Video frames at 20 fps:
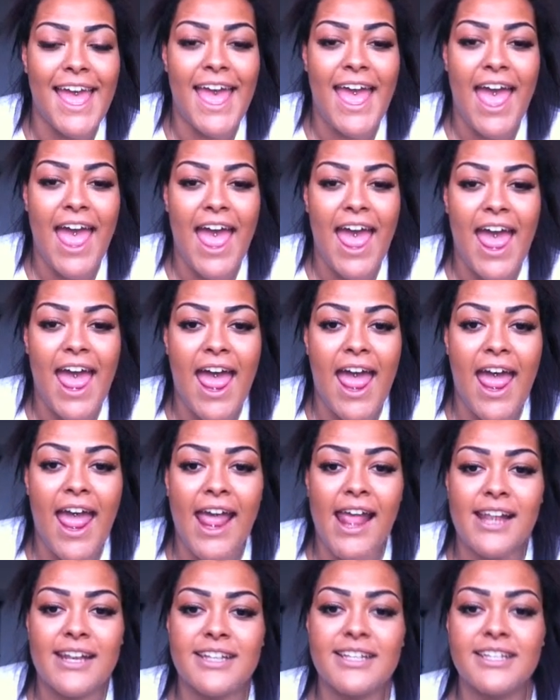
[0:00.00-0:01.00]

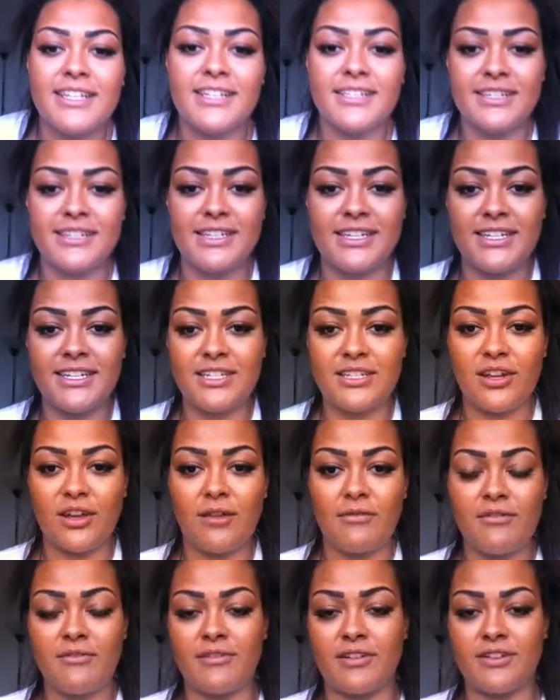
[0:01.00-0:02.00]
And this
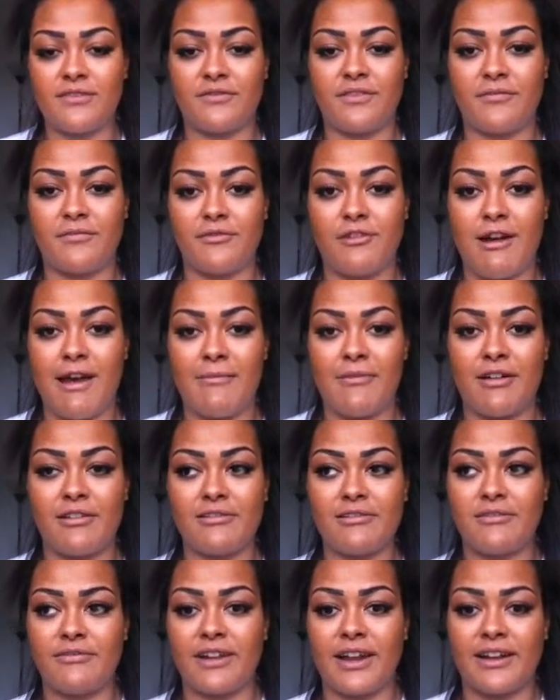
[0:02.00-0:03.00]
top was from
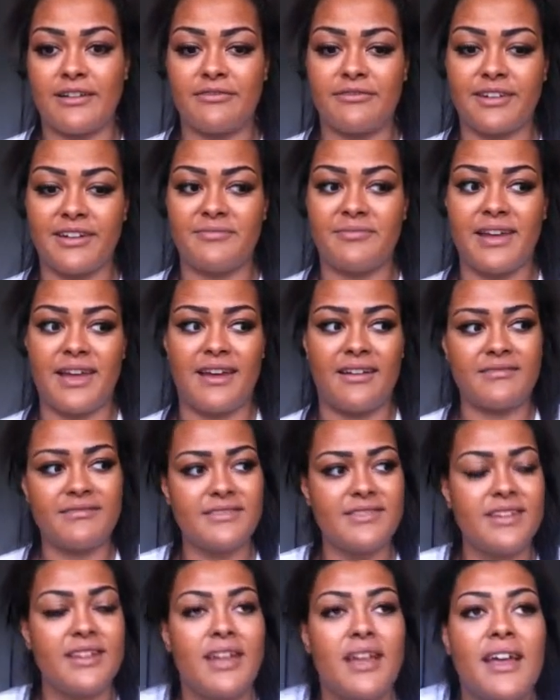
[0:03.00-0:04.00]
Primark for like
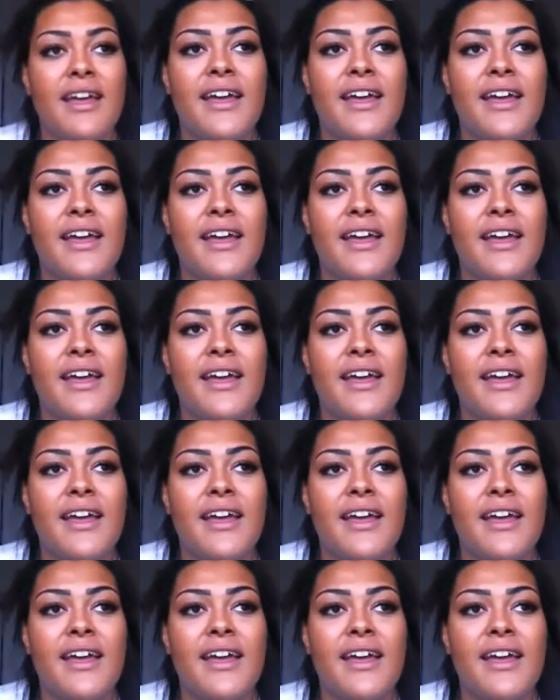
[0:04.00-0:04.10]
£3.